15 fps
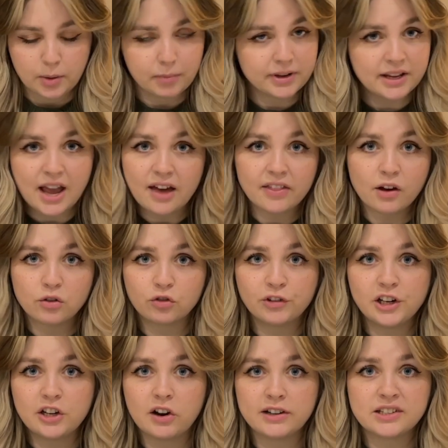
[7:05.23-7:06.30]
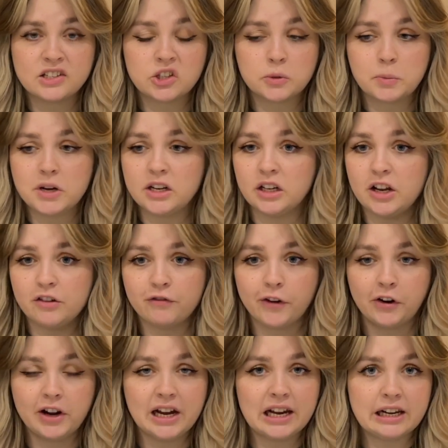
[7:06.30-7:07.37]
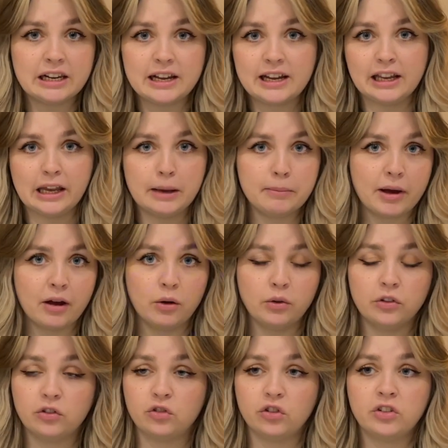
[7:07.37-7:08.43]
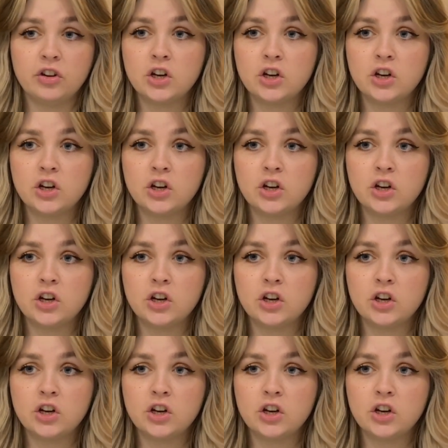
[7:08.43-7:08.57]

But yeah, that was really nice and speedy, very clear emails, just a